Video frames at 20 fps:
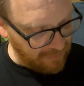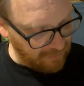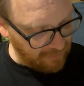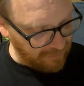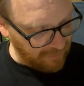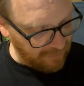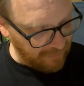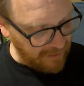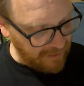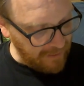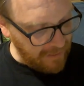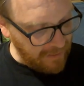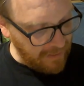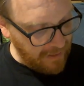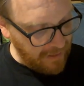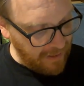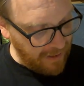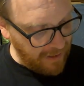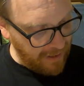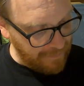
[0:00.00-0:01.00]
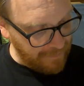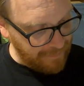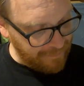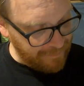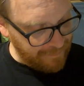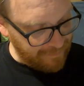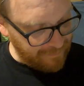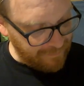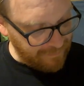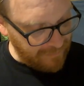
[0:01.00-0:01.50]
stuff.
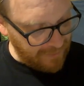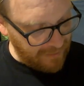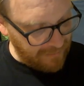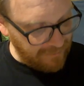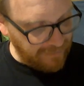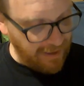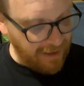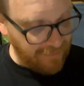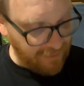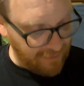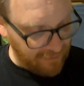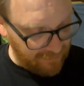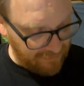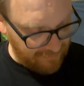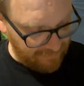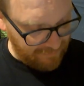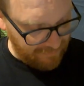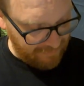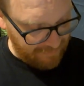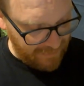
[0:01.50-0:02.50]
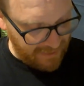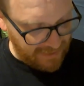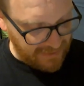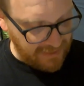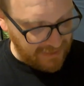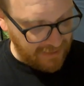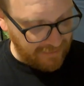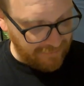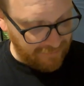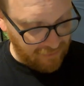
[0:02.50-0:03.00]
David
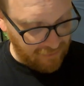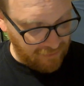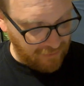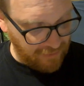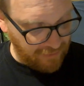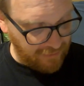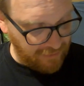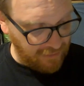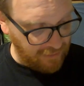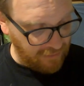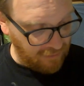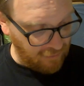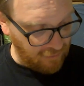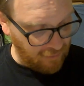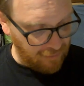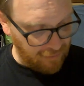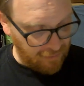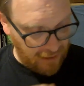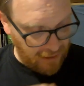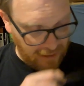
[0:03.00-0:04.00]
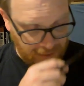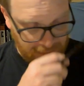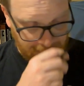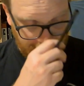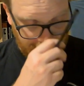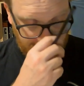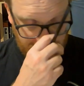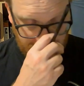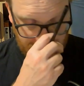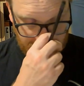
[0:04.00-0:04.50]
Beatty, if you're interested, not
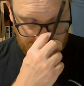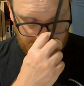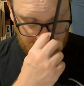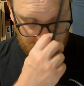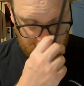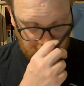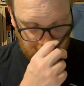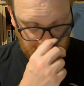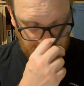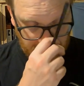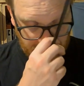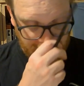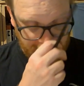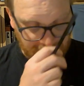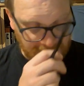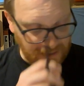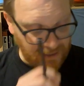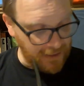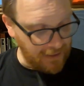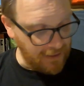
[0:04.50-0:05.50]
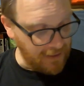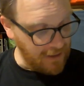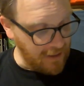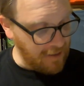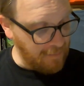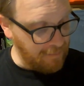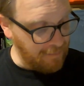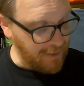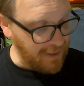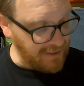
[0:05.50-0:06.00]
James Beatty.
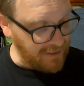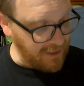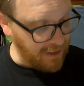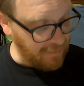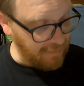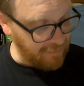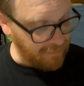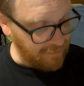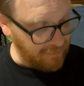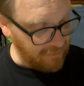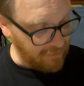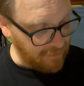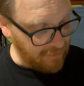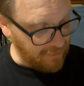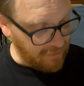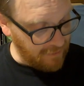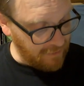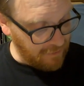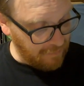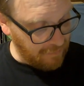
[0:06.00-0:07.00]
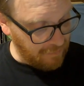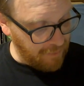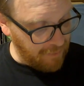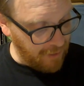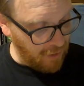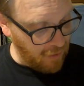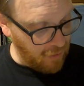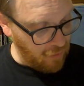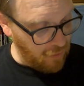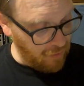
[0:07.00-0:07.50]
Beat Up,
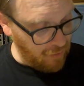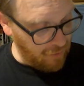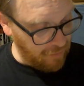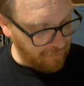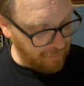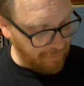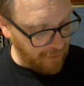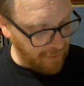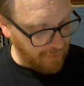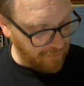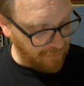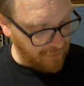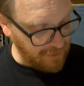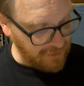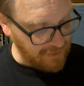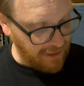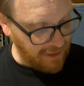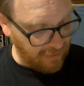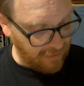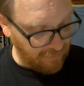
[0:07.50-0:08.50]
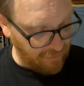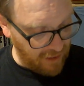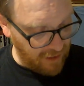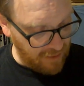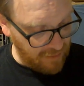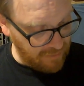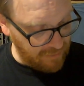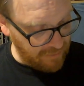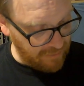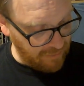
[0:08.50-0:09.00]
Beaufort, Henry,
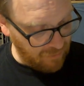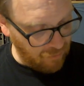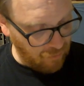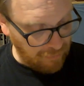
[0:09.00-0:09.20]
or